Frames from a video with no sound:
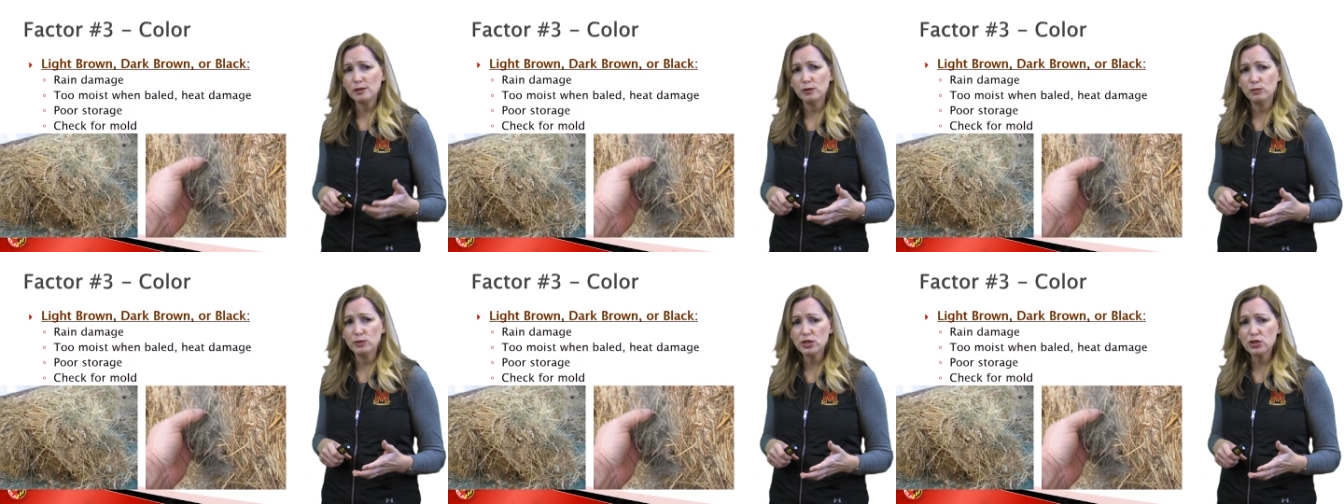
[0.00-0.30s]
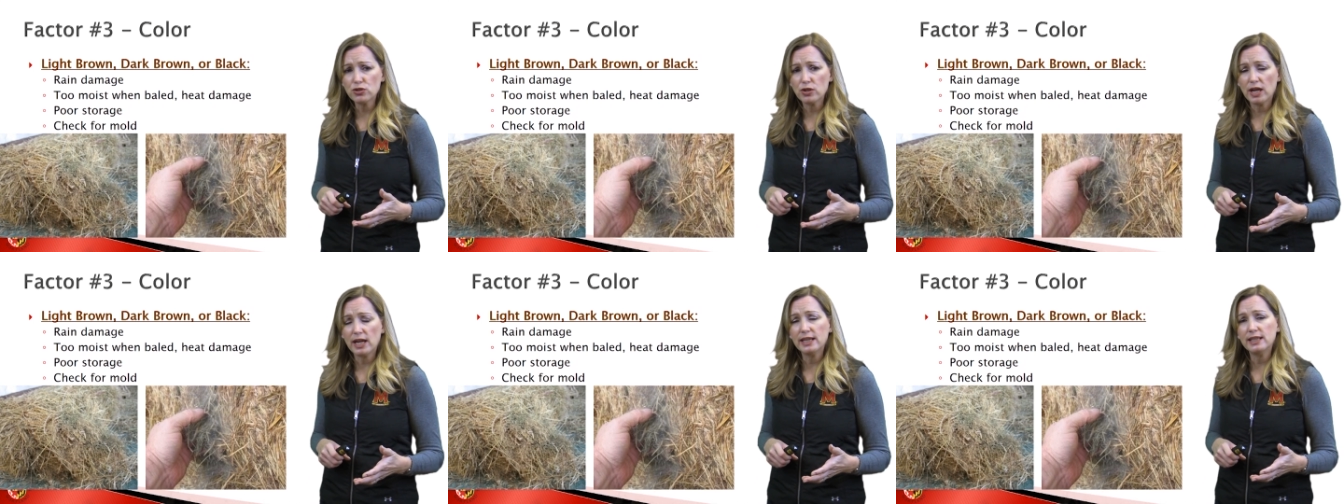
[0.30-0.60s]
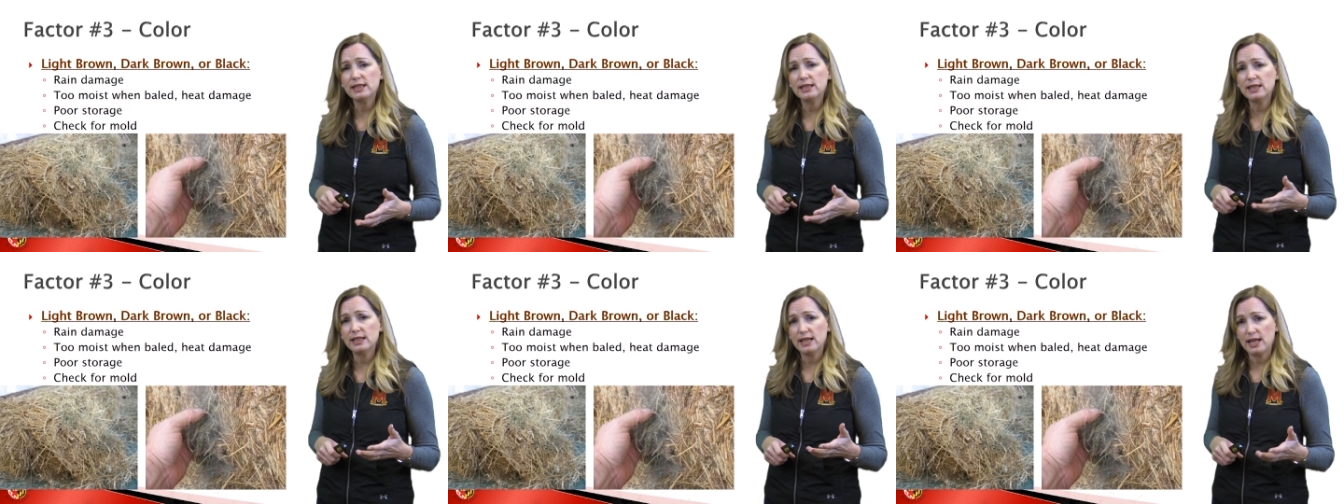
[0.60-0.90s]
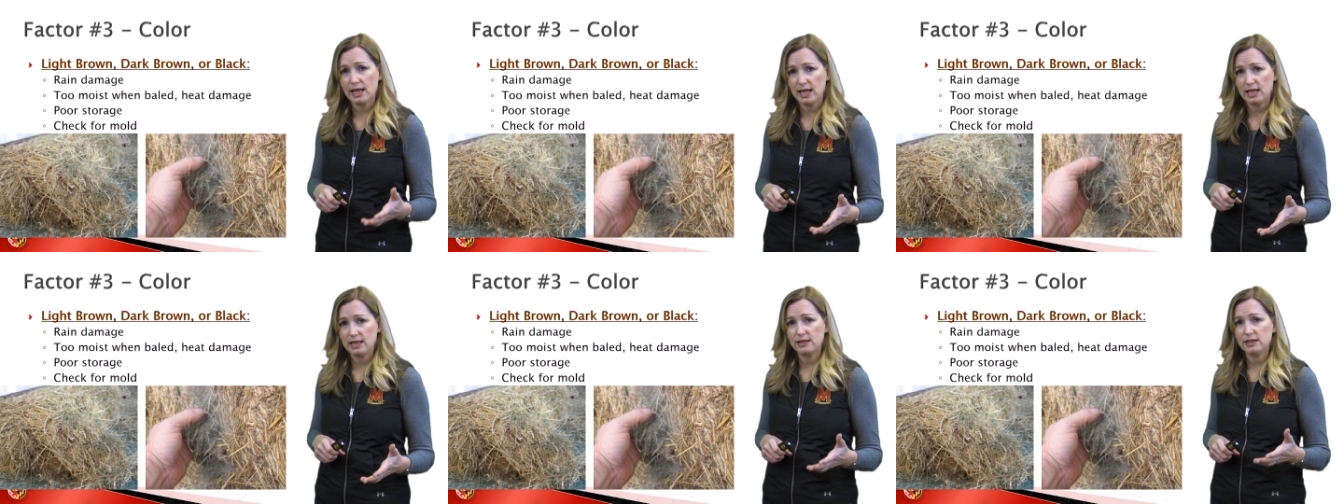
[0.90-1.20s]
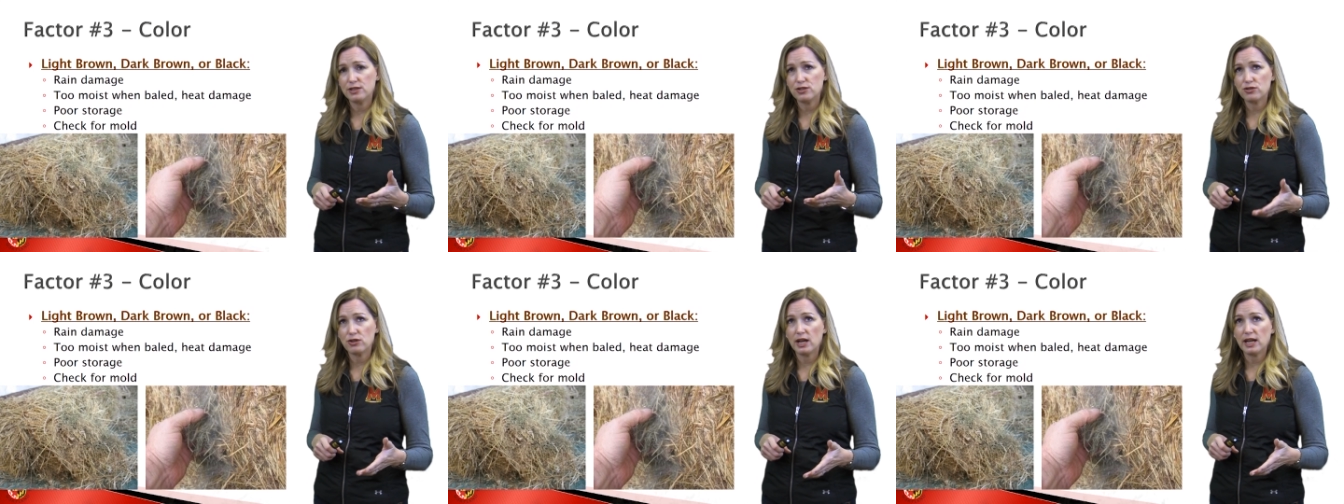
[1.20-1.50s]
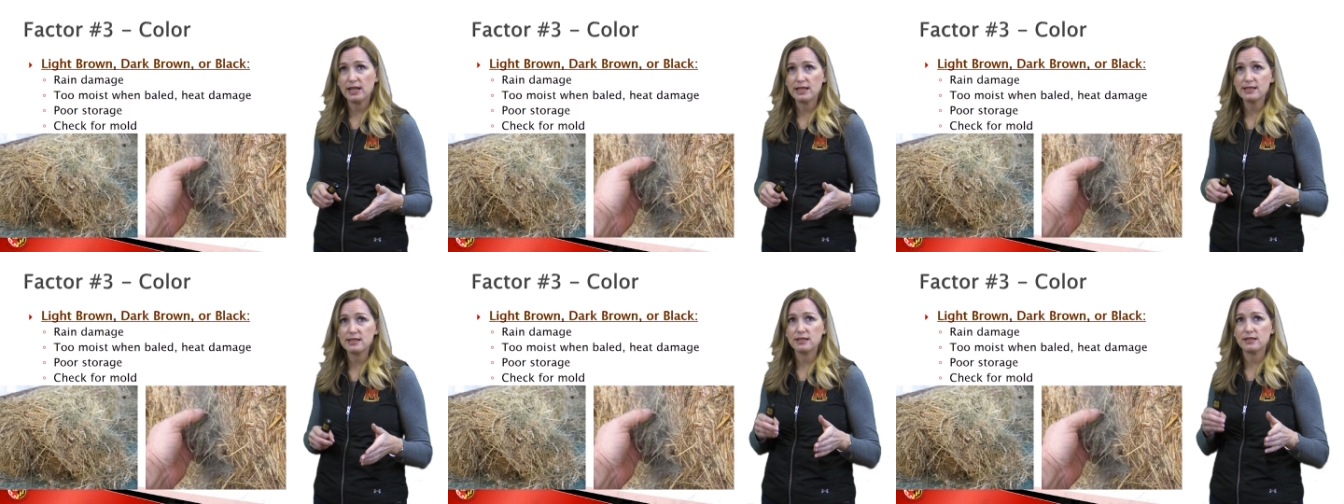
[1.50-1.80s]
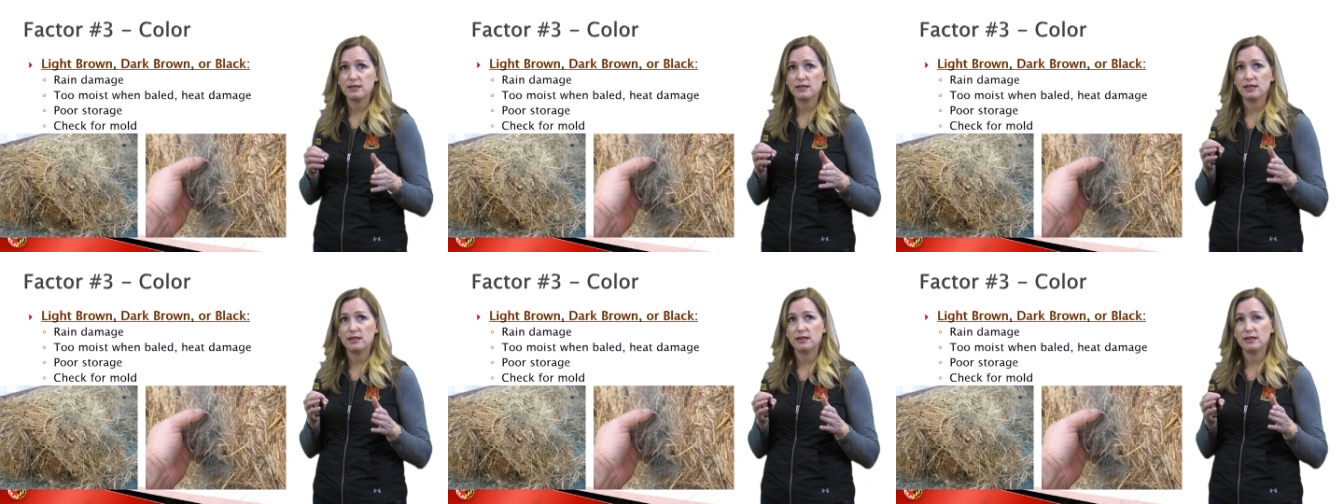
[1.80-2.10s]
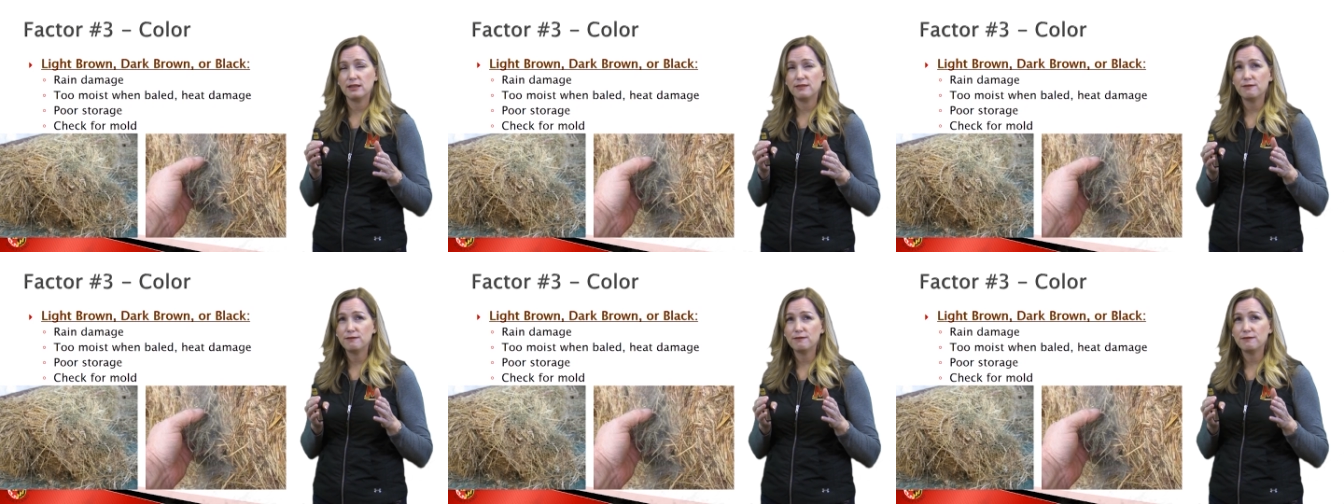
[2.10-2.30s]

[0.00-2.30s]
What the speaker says: We try to get hay that dries in the